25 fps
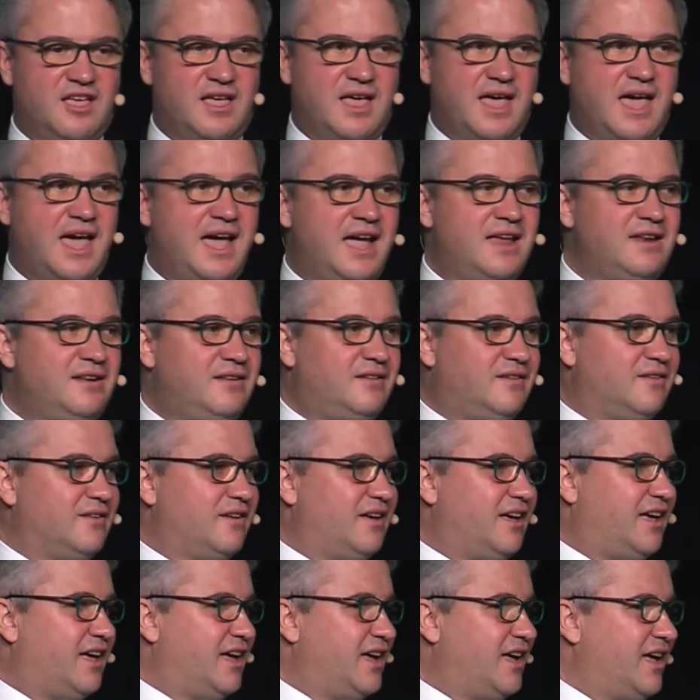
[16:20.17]
And
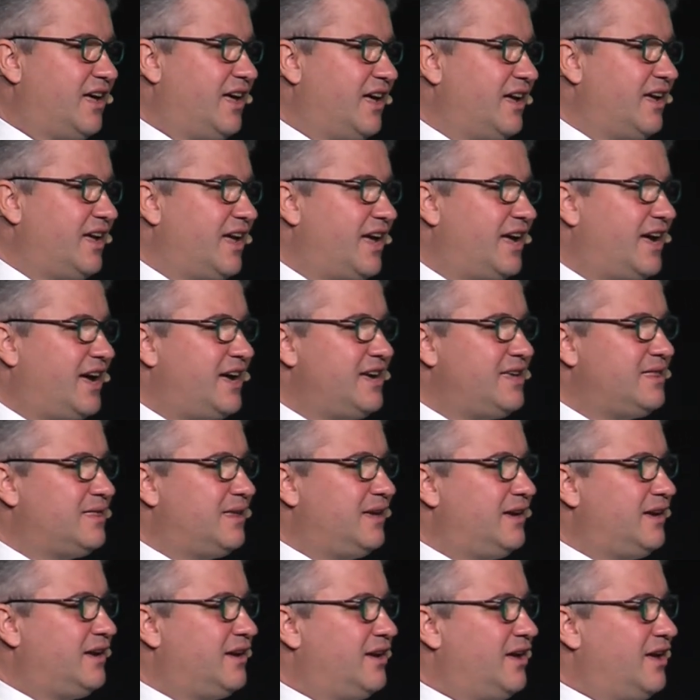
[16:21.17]
I
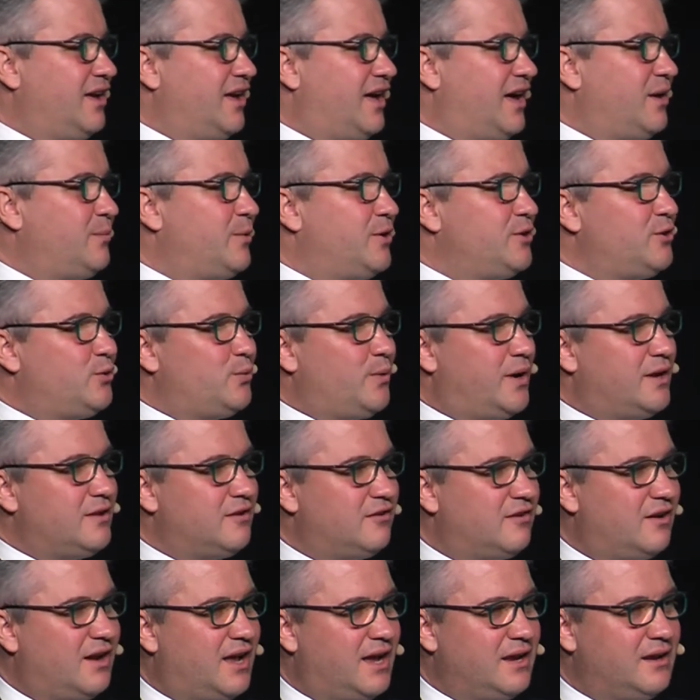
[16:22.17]
think I want to
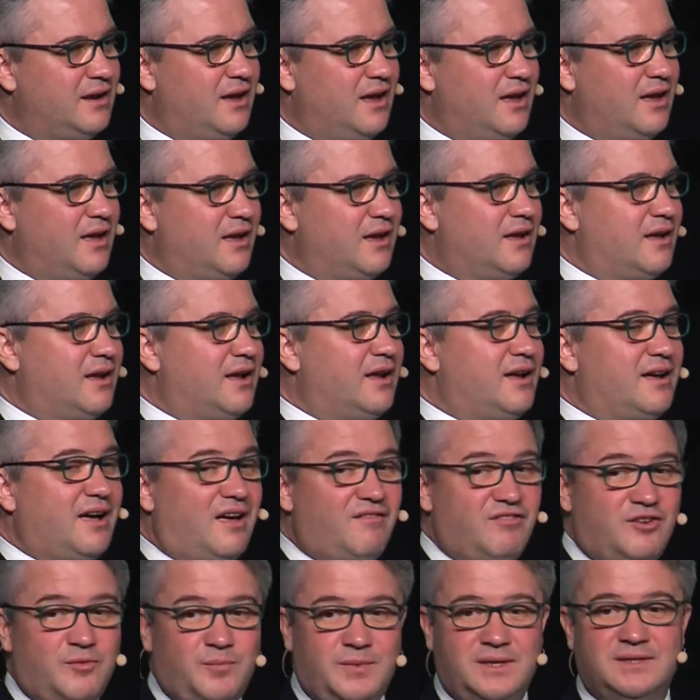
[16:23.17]
underline
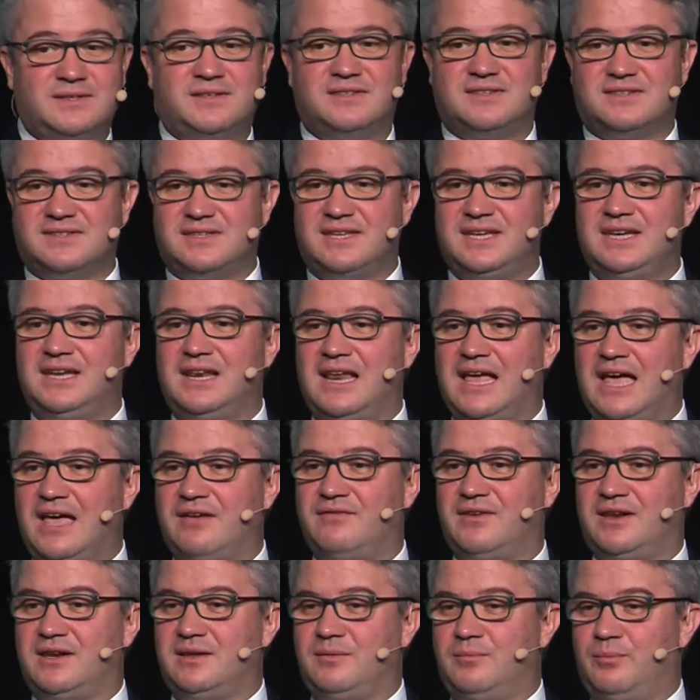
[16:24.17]
governments still have
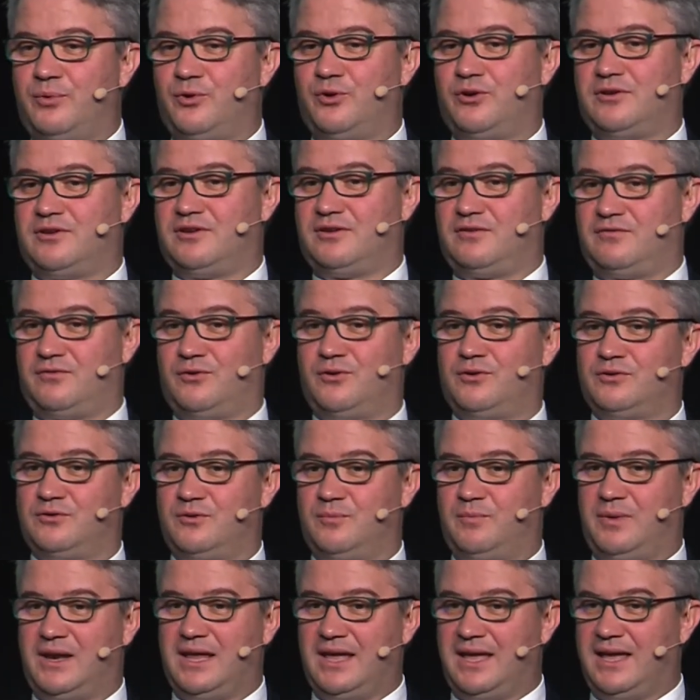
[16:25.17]
an important role to
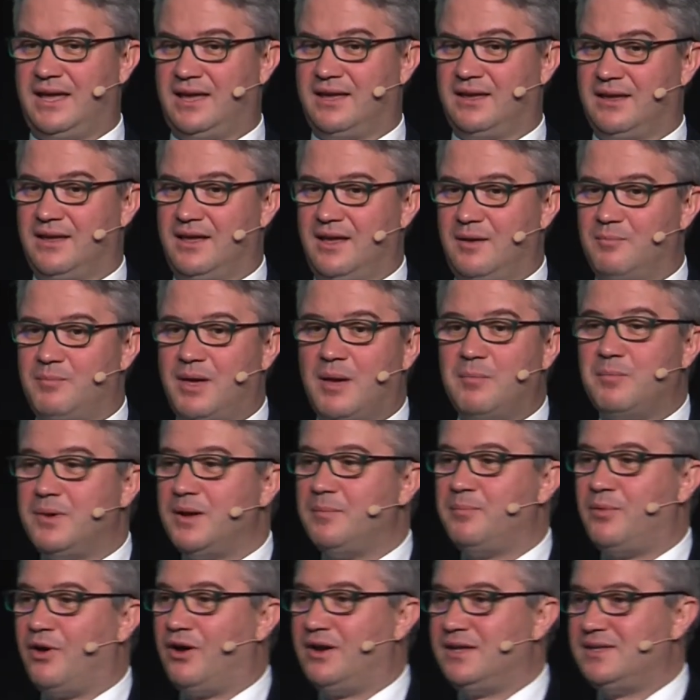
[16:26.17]
play.
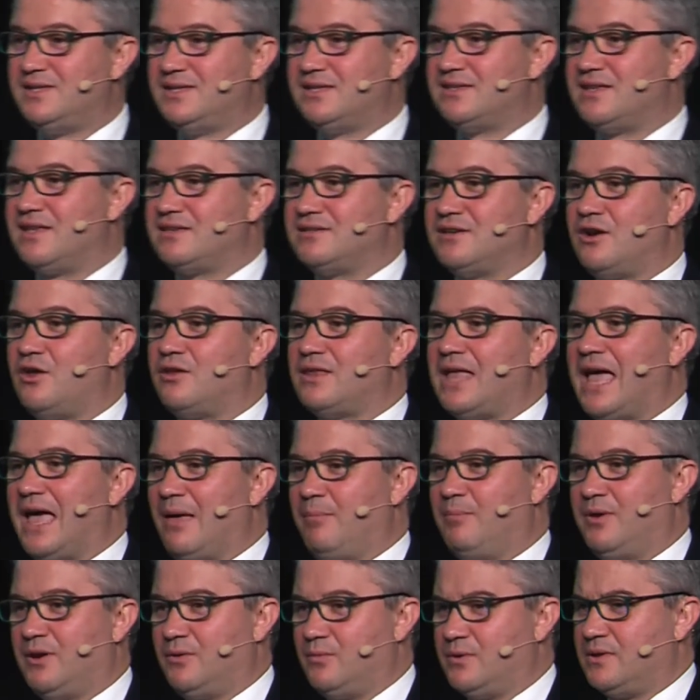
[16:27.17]
Public policy does not
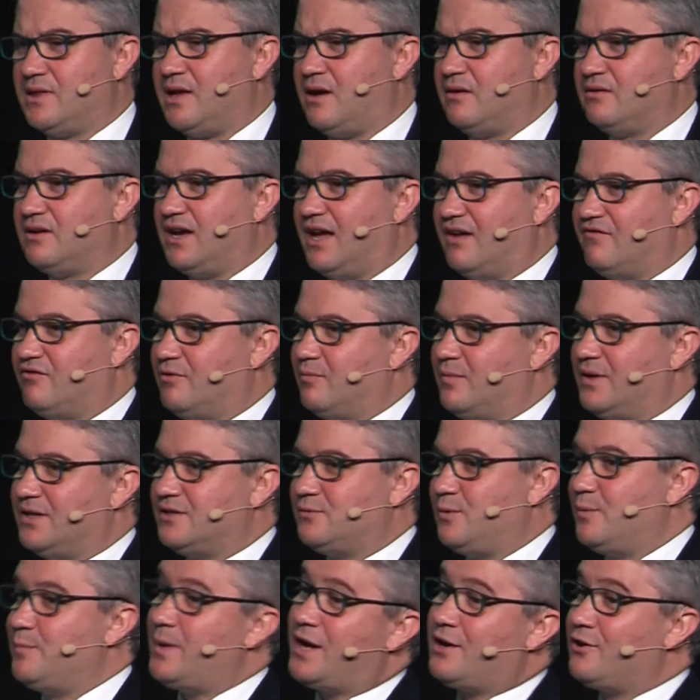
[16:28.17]
happen without governments.
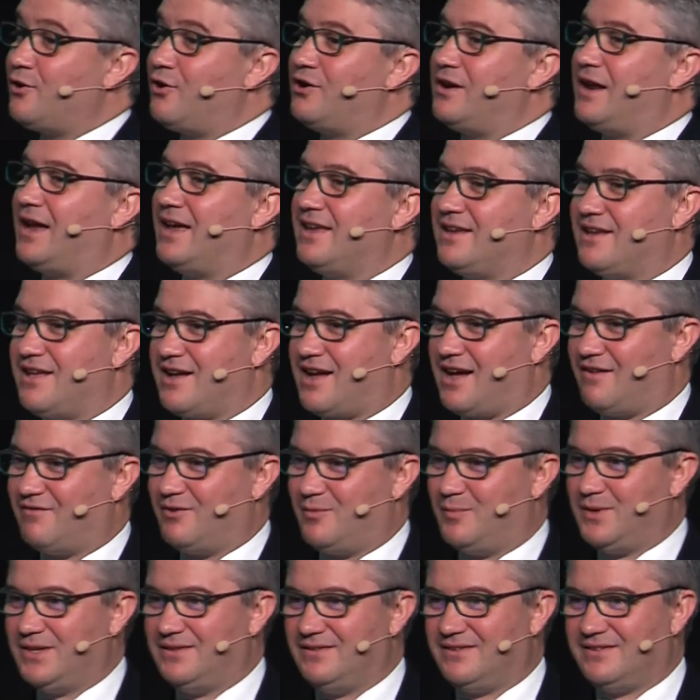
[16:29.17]
We might not like
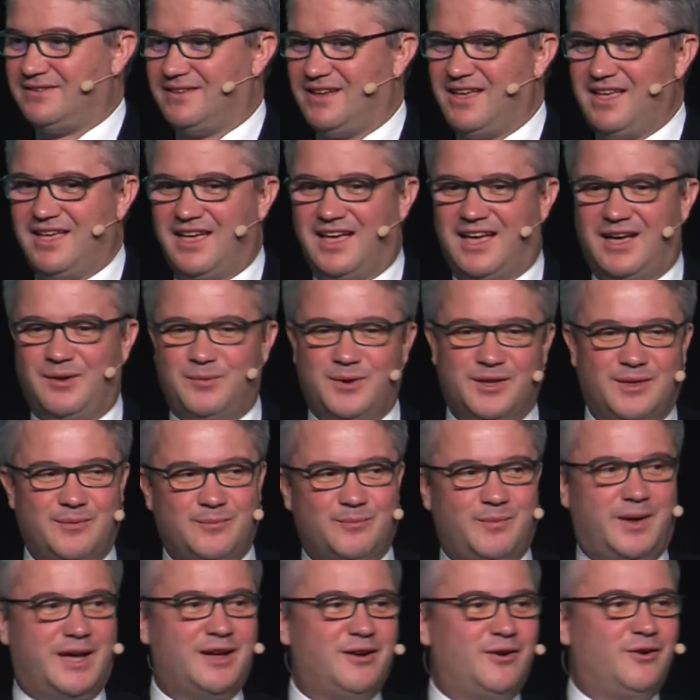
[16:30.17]
governments. We
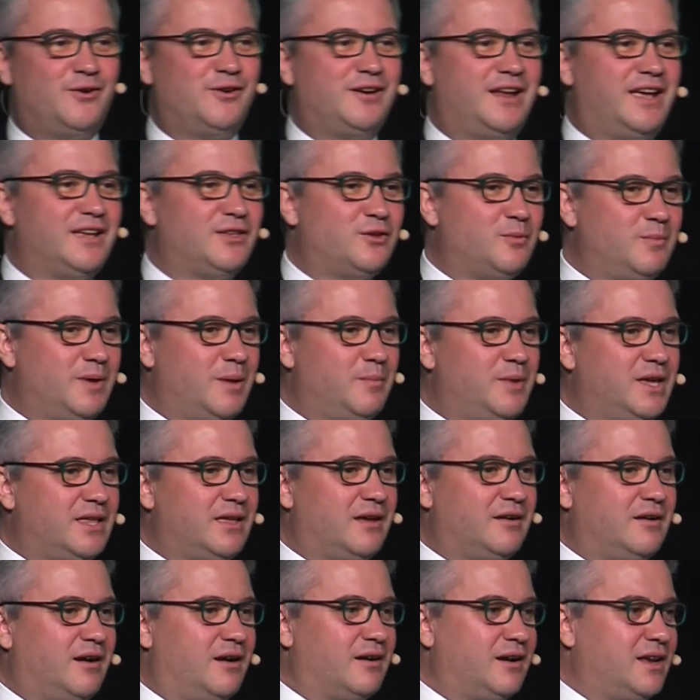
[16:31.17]
might all like to be a bit
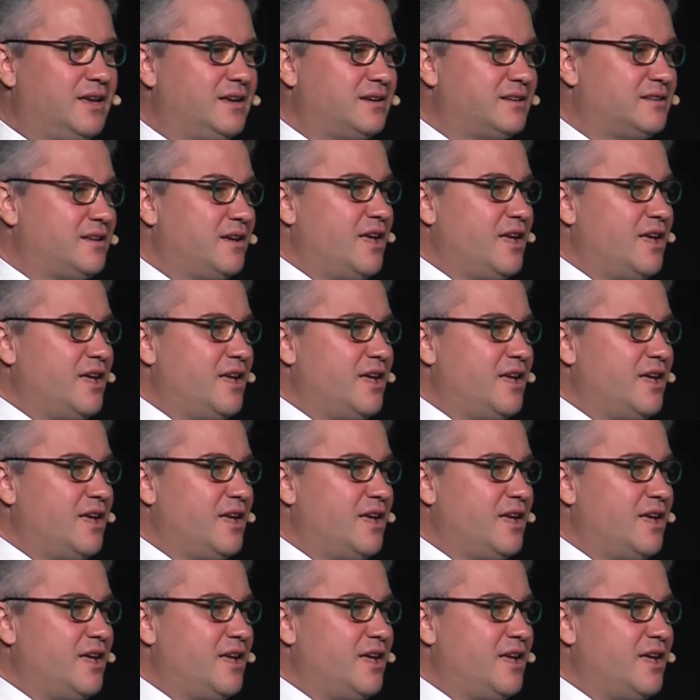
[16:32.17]
anarchic.